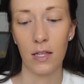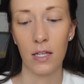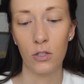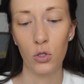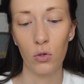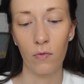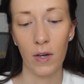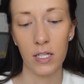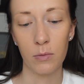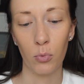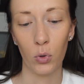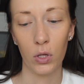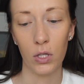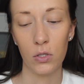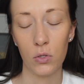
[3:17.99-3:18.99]
the Too Faced
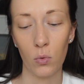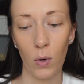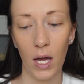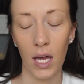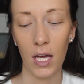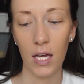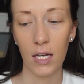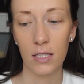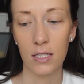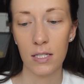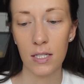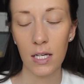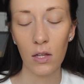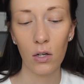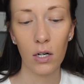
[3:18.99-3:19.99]
Born This Way
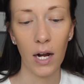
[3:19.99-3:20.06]
concealer.